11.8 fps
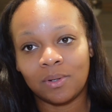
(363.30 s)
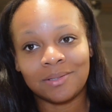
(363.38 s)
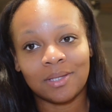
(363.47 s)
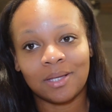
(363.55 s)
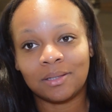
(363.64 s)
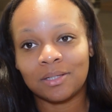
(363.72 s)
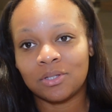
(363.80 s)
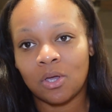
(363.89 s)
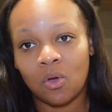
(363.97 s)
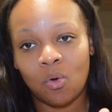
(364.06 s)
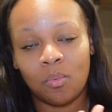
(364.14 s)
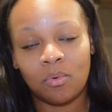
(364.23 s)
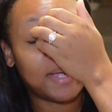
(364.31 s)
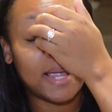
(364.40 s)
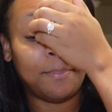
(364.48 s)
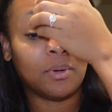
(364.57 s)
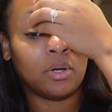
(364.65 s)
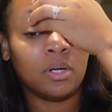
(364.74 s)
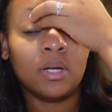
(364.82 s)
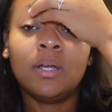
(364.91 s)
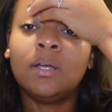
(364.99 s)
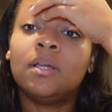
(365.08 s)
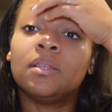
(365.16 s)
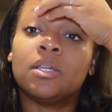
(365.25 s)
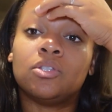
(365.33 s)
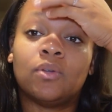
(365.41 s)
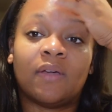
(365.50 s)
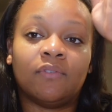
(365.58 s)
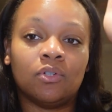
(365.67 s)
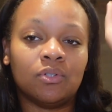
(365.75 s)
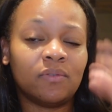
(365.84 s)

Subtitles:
It's like this whole paper that you have to do.